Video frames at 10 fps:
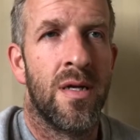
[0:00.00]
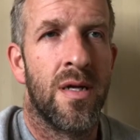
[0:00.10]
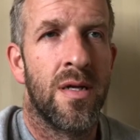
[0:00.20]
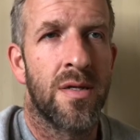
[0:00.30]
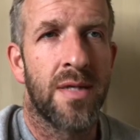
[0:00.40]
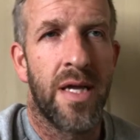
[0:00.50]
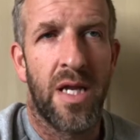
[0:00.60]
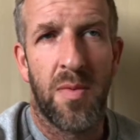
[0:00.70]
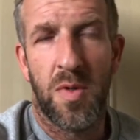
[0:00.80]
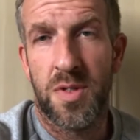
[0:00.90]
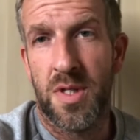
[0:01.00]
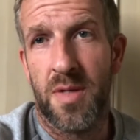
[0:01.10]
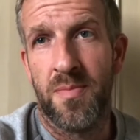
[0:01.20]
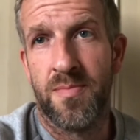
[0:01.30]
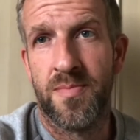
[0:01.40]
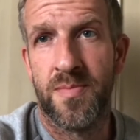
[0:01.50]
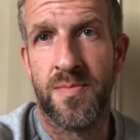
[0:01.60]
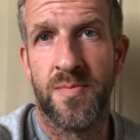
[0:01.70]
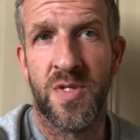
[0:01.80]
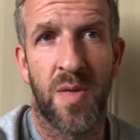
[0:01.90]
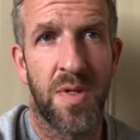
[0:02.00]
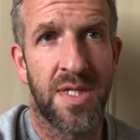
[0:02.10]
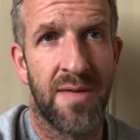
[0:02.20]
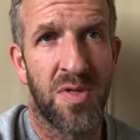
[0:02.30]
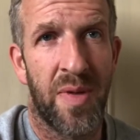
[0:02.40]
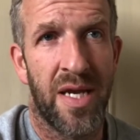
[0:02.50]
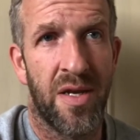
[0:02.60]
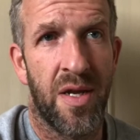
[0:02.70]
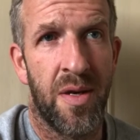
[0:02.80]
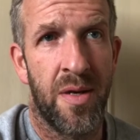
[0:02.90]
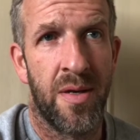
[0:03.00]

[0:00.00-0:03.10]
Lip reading: Like I say, I don't know how much stoppage time's going to be added on.